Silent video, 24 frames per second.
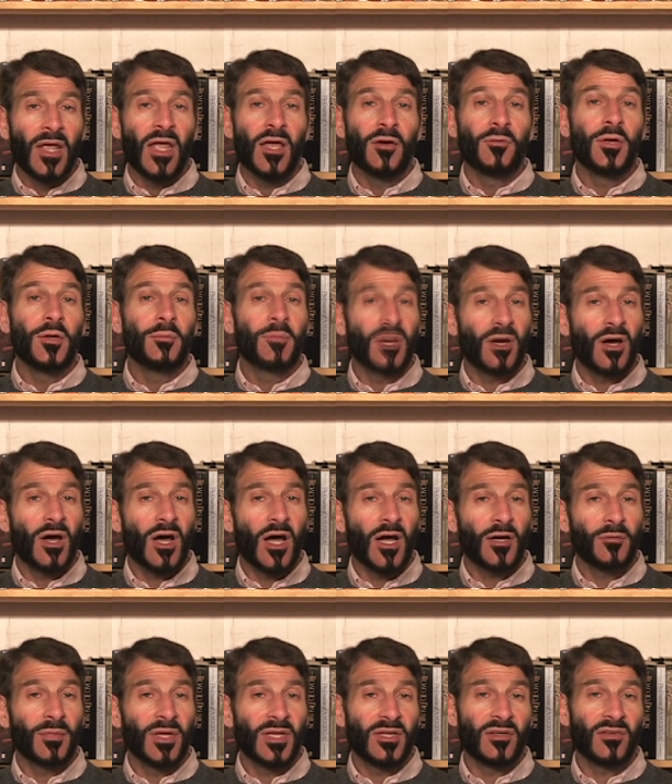And we must
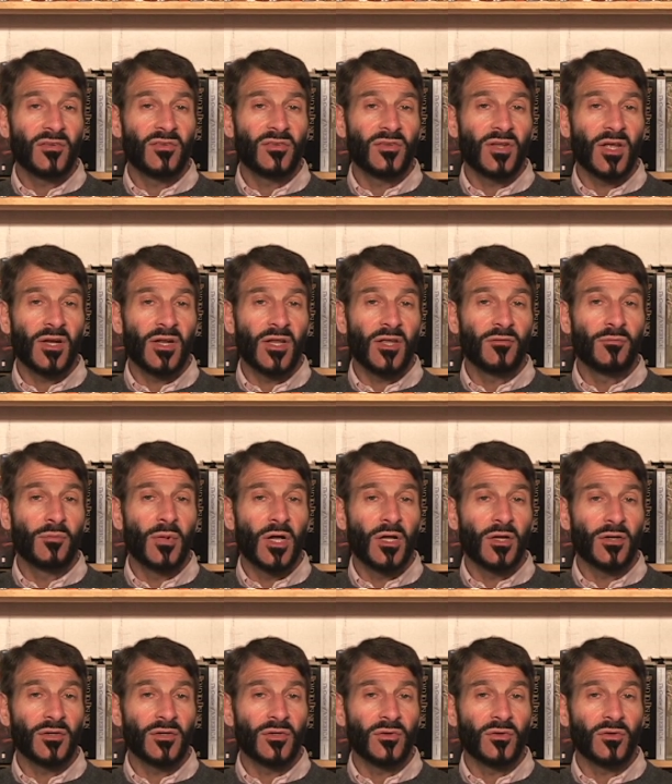augment this study of
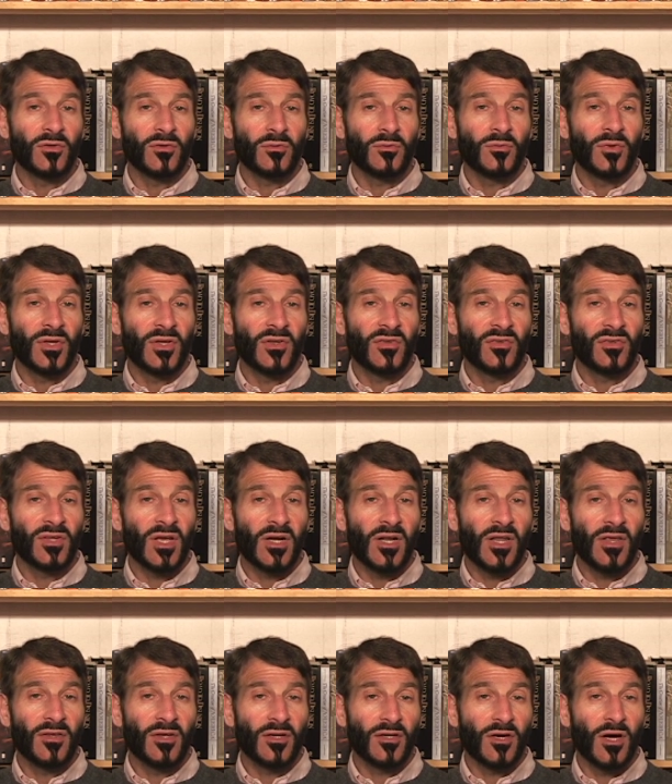molecules with a
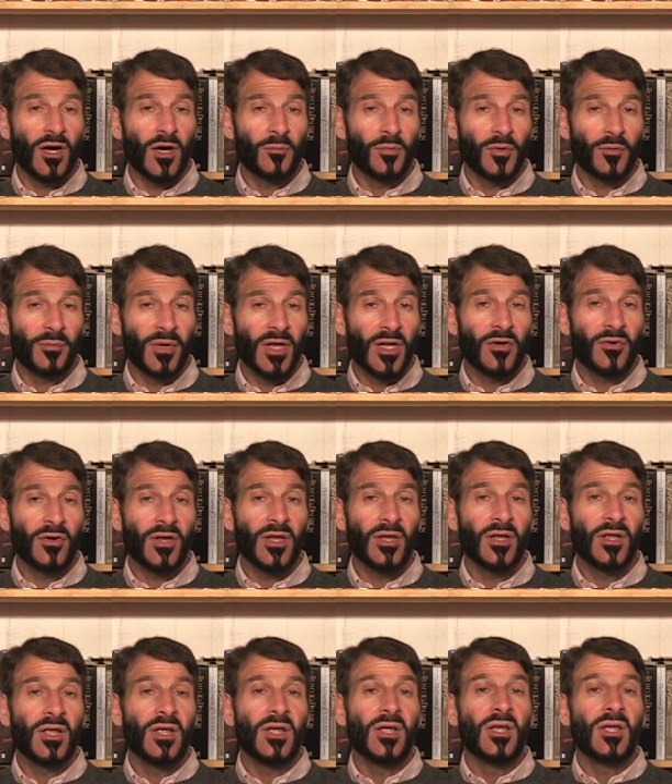study of the complementary
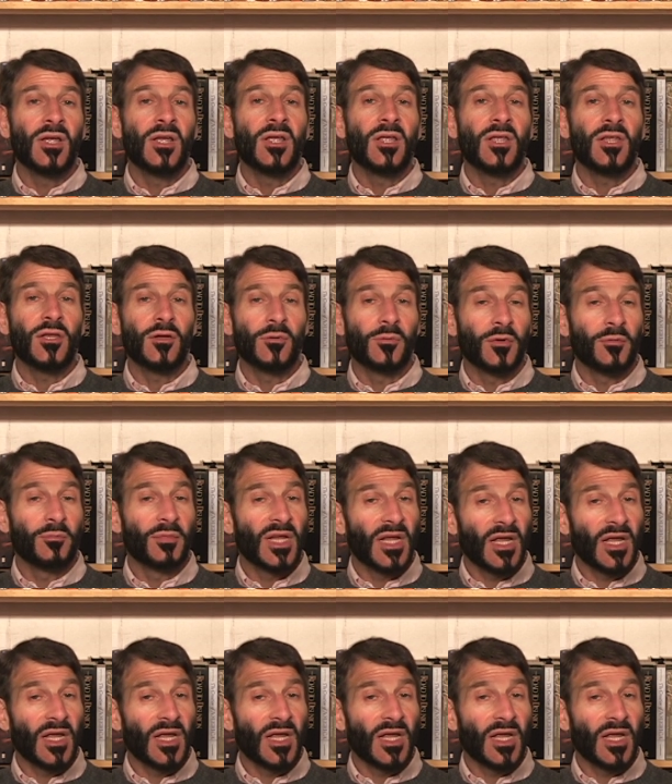human